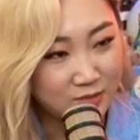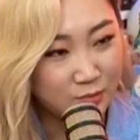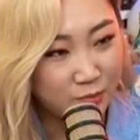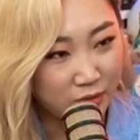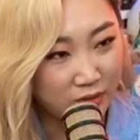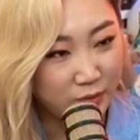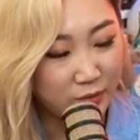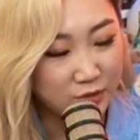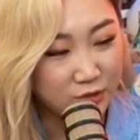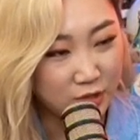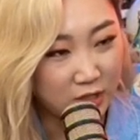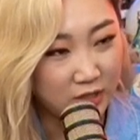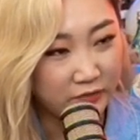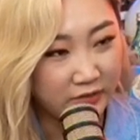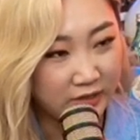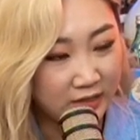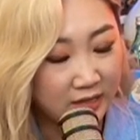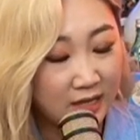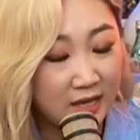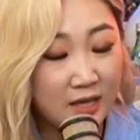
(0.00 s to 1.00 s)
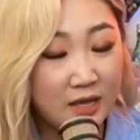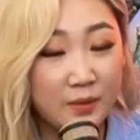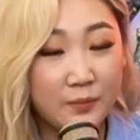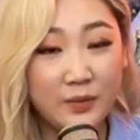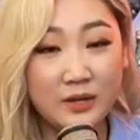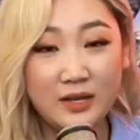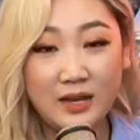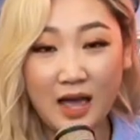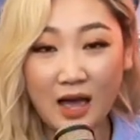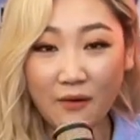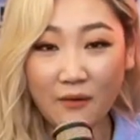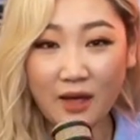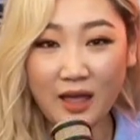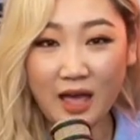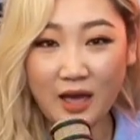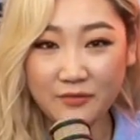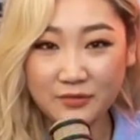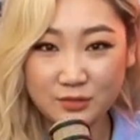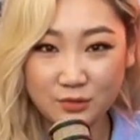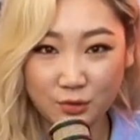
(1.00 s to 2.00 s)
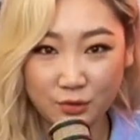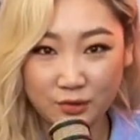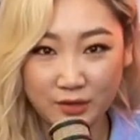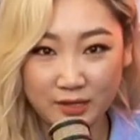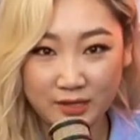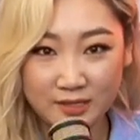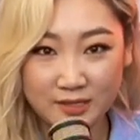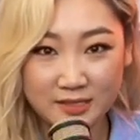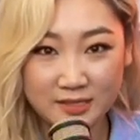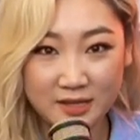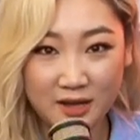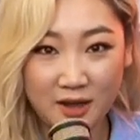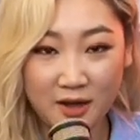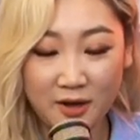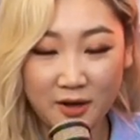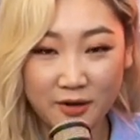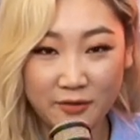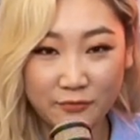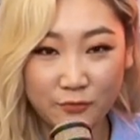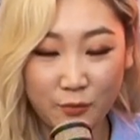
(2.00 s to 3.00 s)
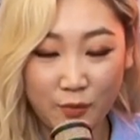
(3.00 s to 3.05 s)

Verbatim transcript: pretty much all of it. But now I have stories of